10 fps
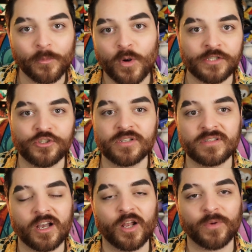questions
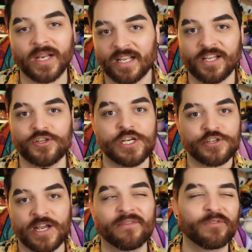on. We're gonna chit
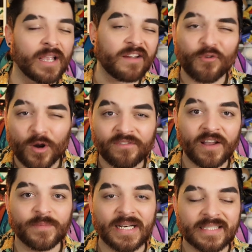chat for like
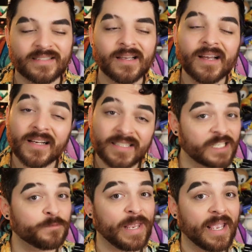45 minutes,
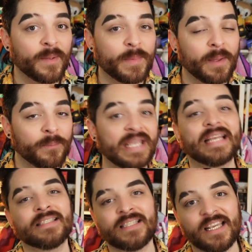6 p.m.
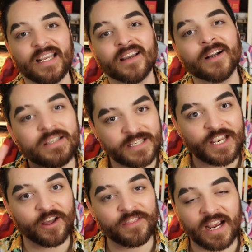PST. See
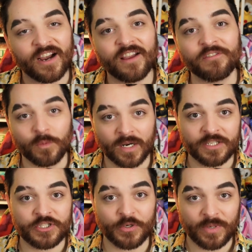y'all there if you want
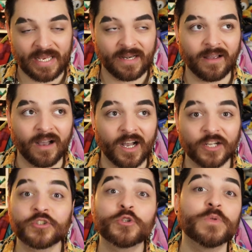to tune in
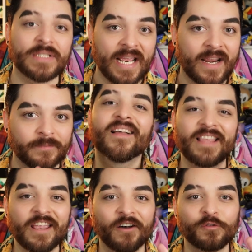Tuesday.
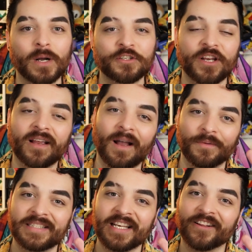Thank y'all for watching. I
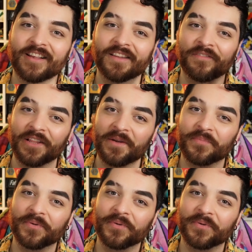will see y'all on the flip.